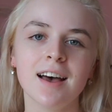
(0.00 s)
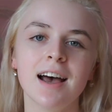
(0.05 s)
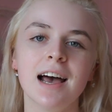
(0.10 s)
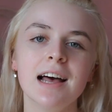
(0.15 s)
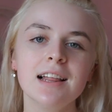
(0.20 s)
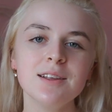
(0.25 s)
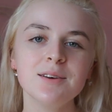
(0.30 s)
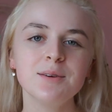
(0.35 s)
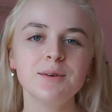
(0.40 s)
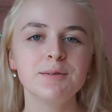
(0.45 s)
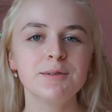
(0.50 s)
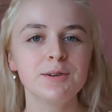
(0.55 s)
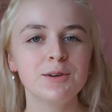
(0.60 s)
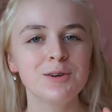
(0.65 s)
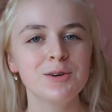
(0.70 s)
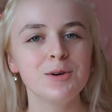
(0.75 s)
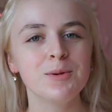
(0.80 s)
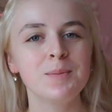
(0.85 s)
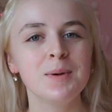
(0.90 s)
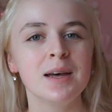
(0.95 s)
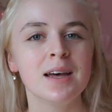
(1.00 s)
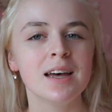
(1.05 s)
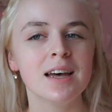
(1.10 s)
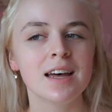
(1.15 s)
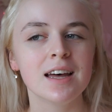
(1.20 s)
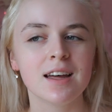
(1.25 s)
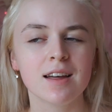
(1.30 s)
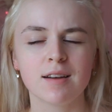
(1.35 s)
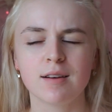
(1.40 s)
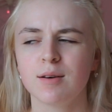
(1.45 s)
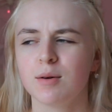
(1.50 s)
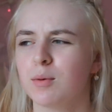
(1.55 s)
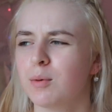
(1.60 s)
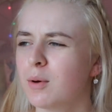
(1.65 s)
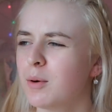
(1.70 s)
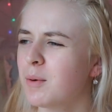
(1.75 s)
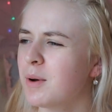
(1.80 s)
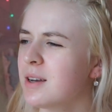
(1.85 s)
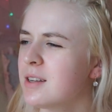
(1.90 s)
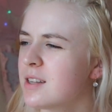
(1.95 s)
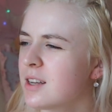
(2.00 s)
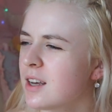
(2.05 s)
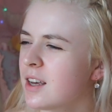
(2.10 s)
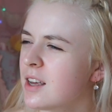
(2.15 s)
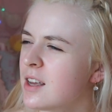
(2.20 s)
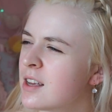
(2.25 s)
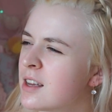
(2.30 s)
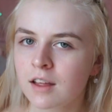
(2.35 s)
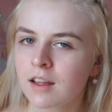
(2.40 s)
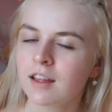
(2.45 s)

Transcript: Hello YouTube, what do I say?